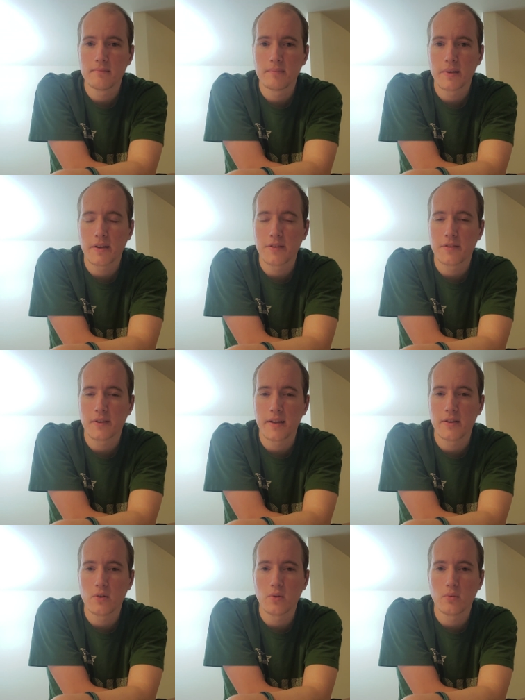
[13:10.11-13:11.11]
because I
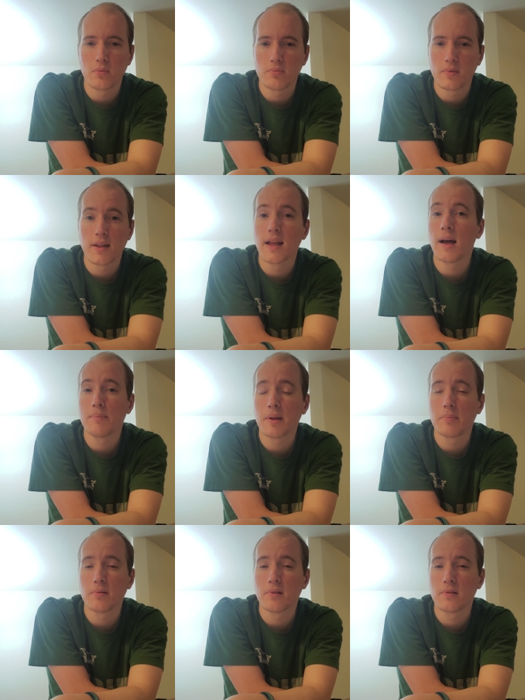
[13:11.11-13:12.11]
know a lot of
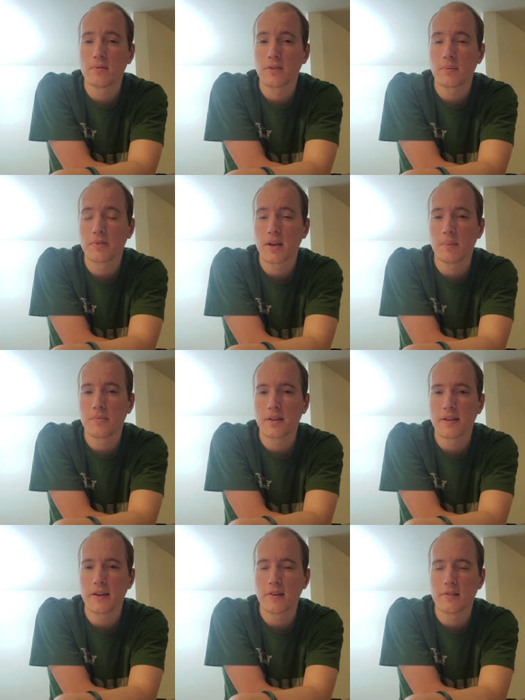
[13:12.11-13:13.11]
people sometimes on
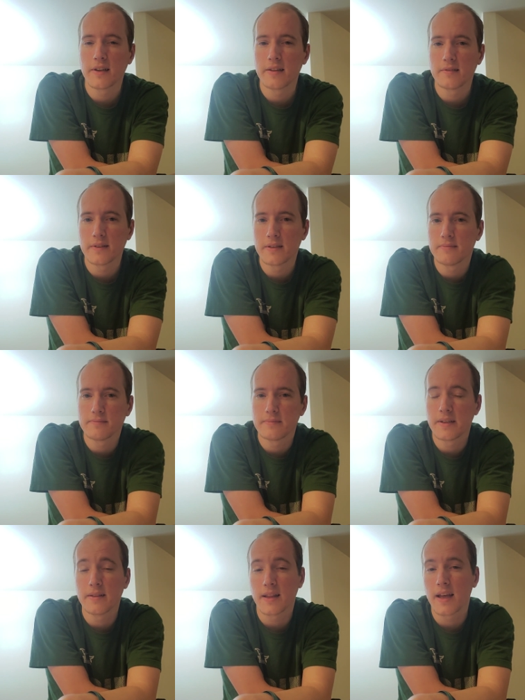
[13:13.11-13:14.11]
the internet and
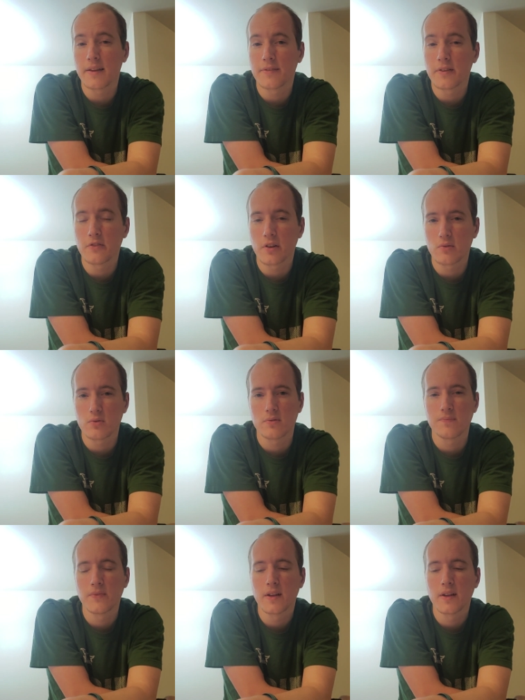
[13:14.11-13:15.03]
in life in general